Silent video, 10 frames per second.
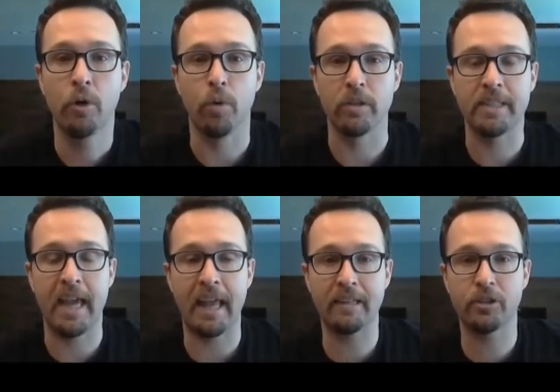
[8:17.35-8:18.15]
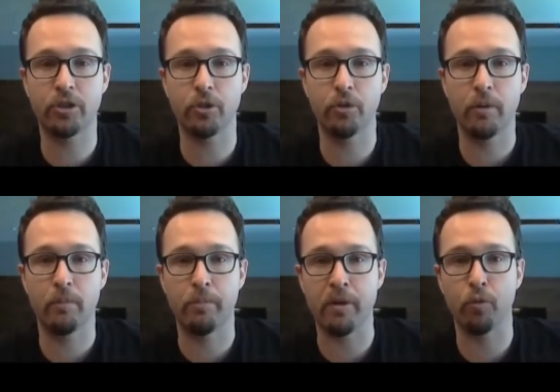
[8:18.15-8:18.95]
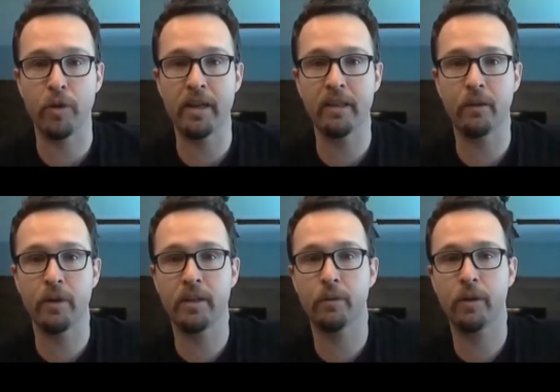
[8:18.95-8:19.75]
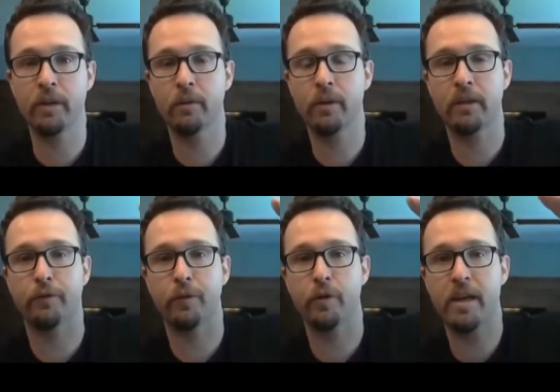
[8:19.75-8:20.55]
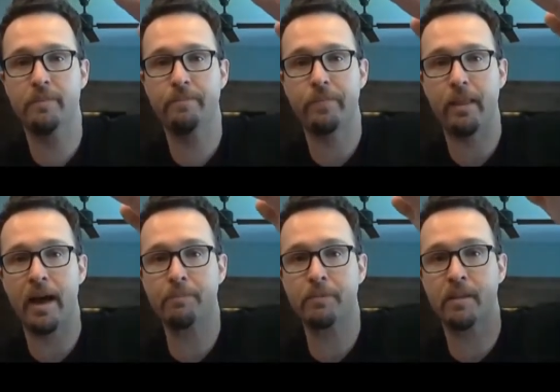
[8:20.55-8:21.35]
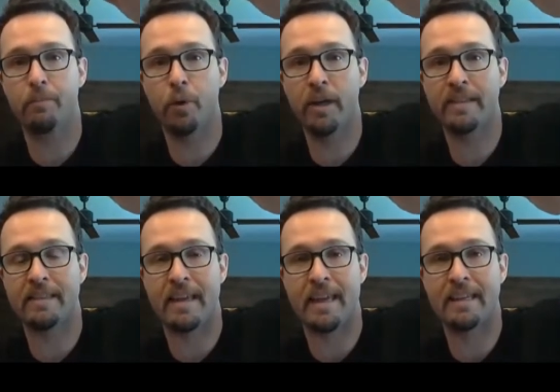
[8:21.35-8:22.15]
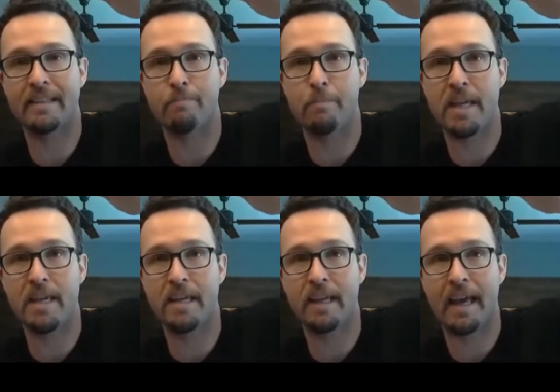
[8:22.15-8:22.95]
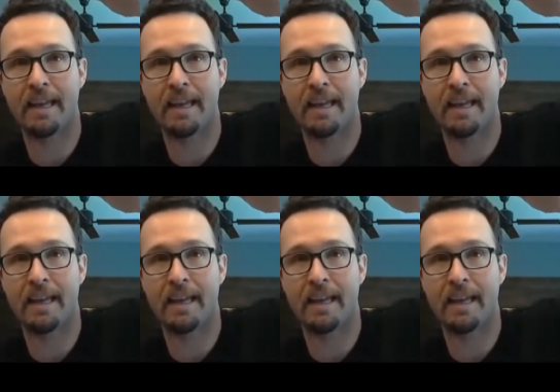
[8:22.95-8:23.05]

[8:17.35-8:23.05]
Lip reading: will tend to be really, really, really, really fruity up to the point that they hit the peak.